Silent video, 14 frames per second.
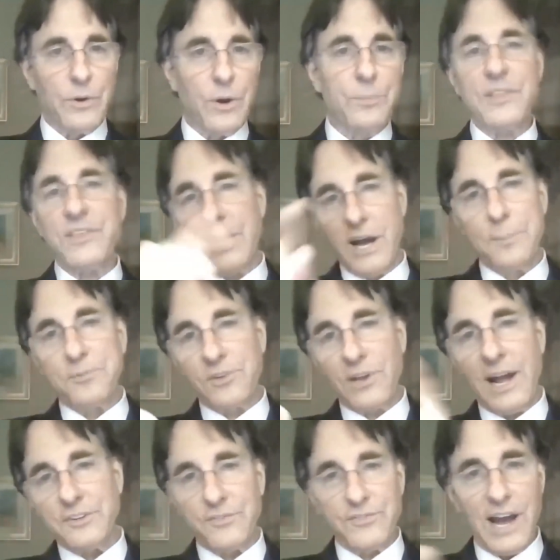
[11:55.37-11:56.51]
and what would be the
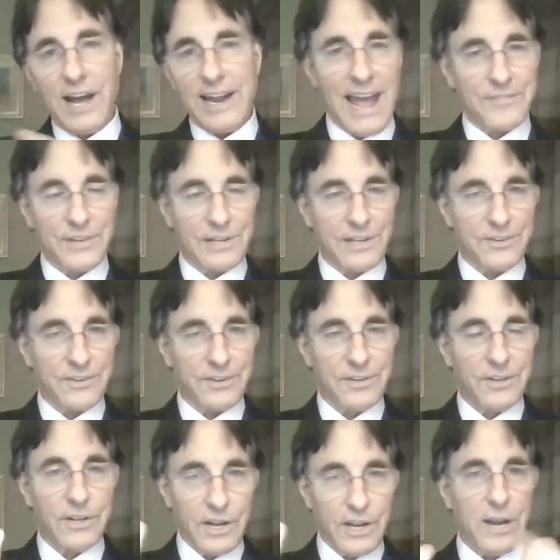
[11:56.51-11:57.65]
upsides of not having it,
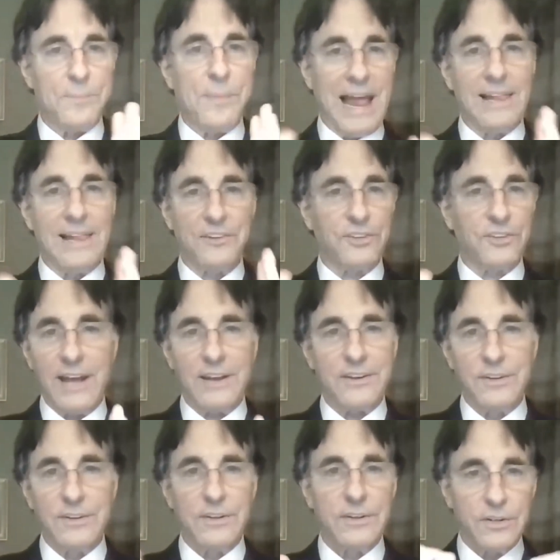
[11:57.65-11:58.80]
and balance
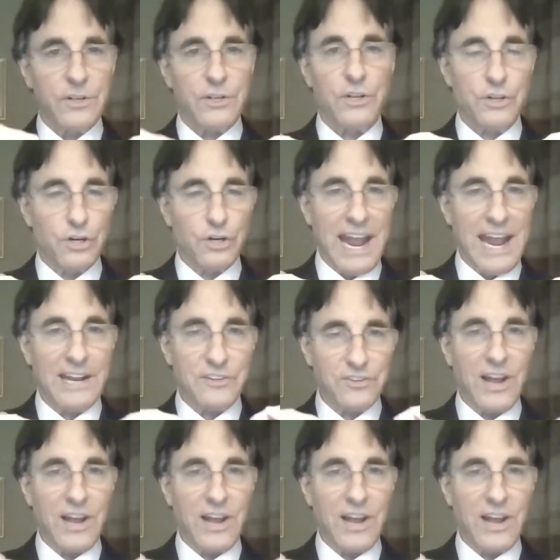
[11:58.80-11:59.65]
that, your